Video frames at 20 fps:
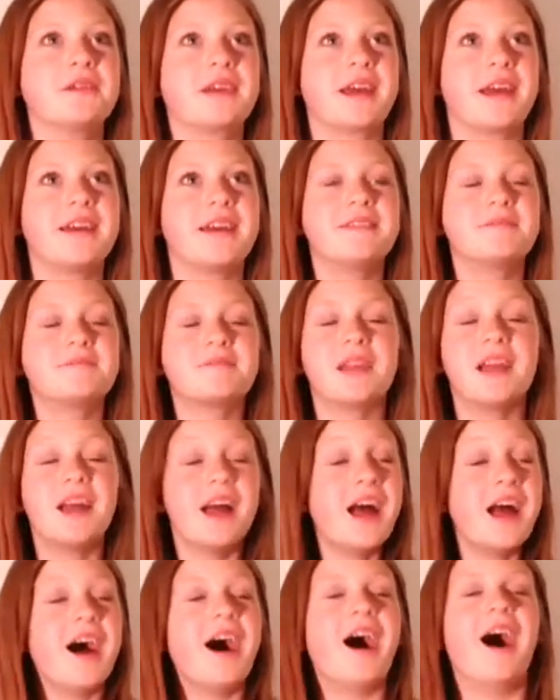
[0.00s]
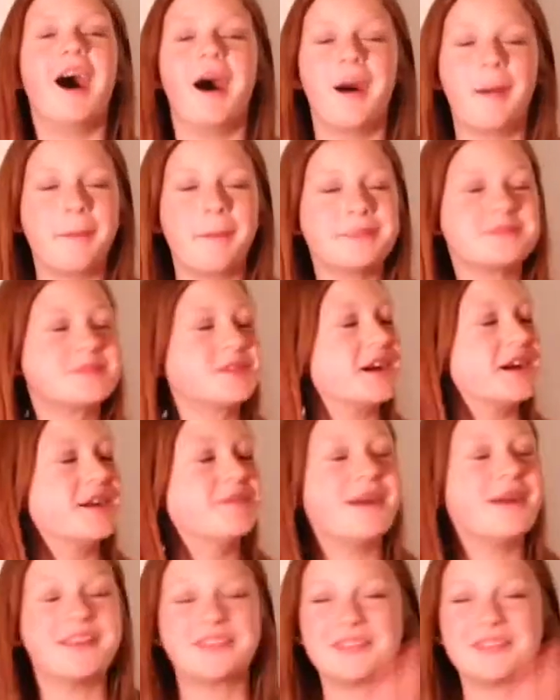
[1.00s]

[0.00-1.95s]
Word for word: Okay. Um, sorry, my